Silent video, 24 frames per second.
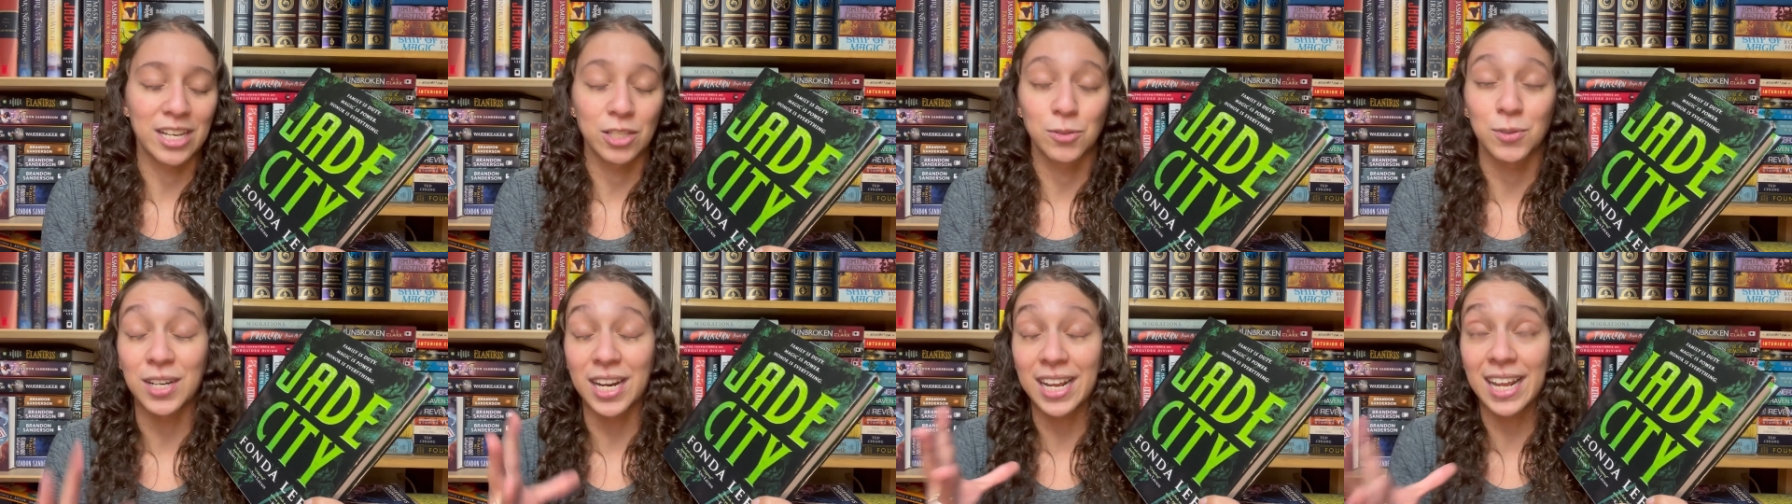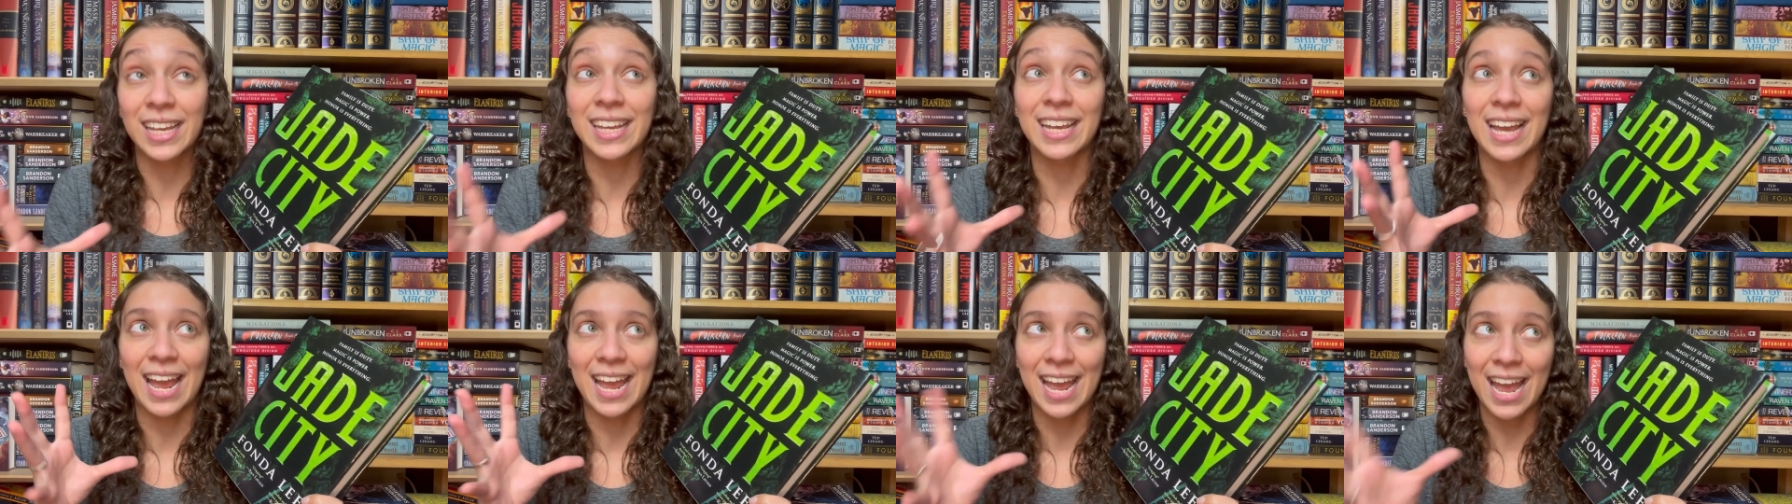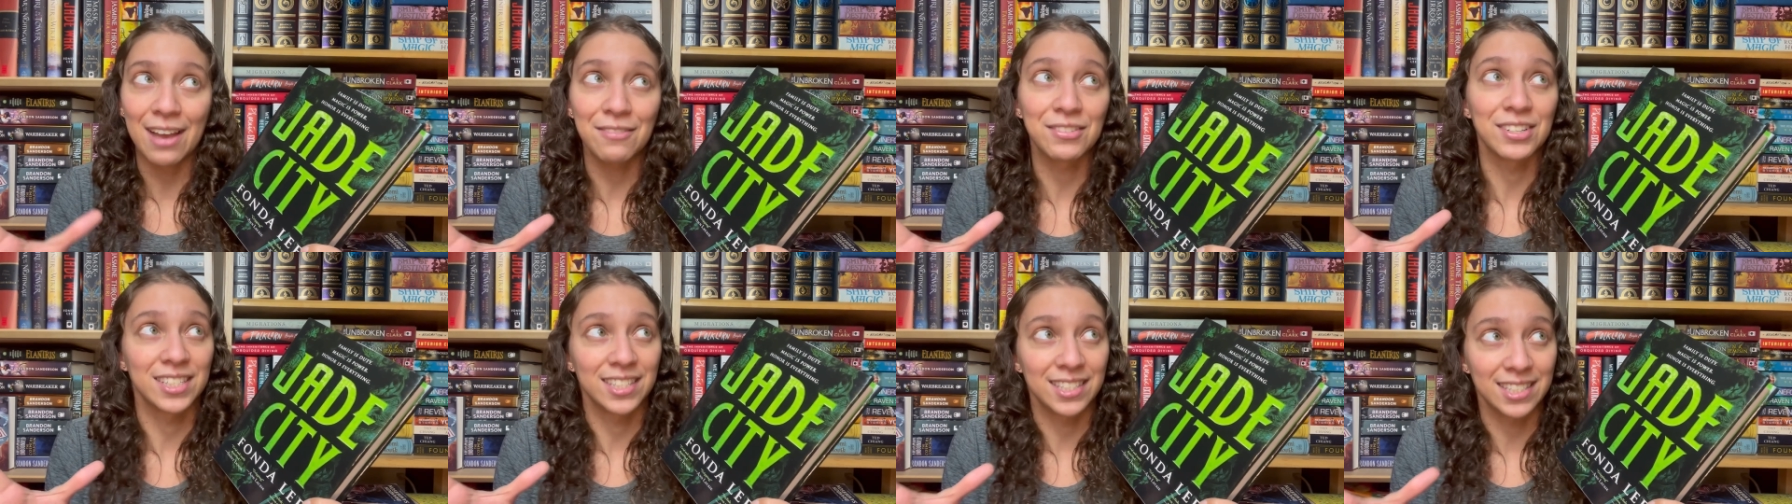which I, I
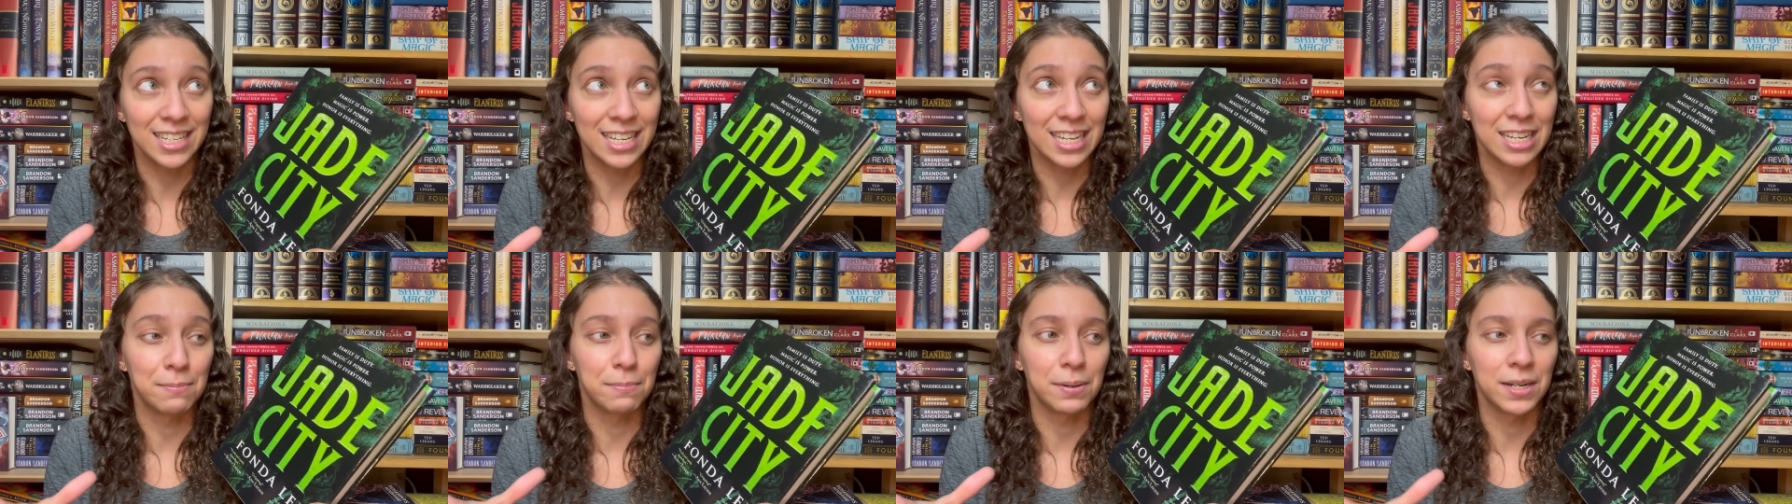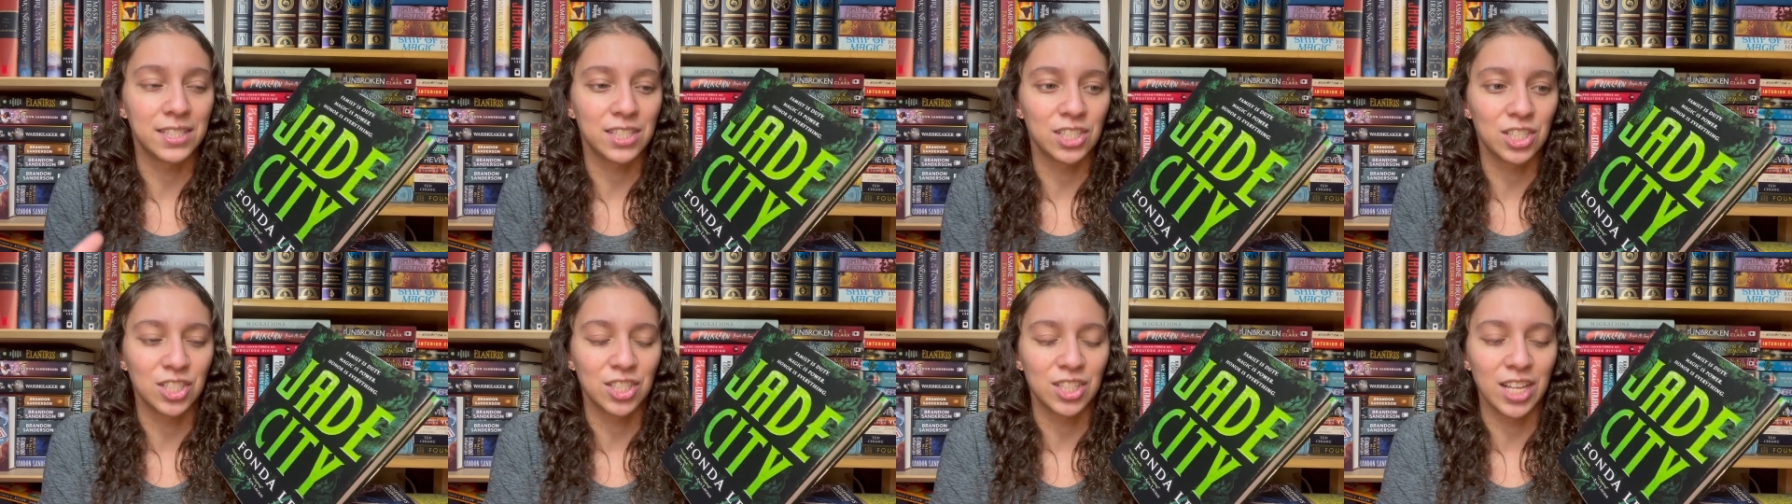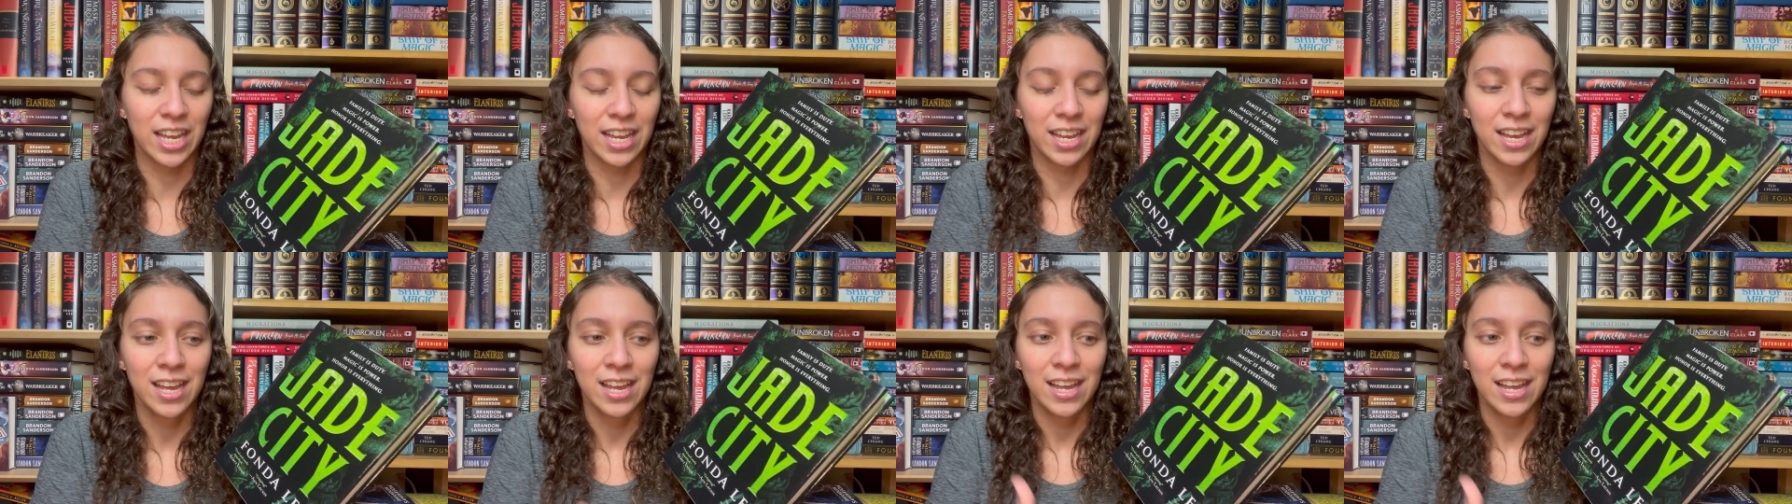haven't seen, but it's just like,